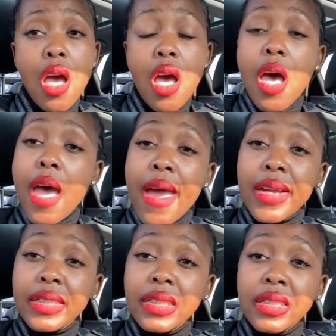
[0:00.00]

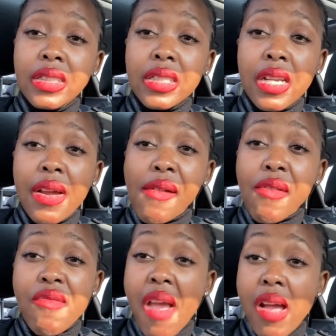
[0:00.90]
and
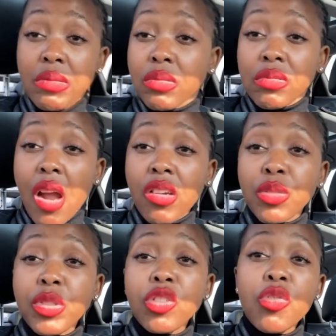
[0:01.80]
yeah, I'll
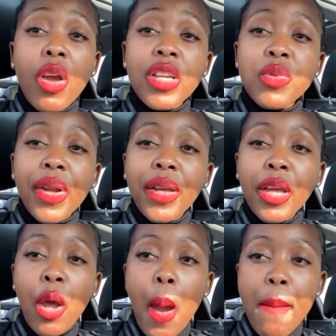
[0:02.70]
speak to you guys when I get
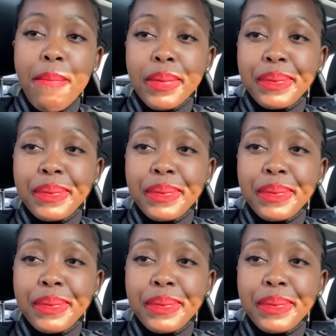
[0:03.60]
home.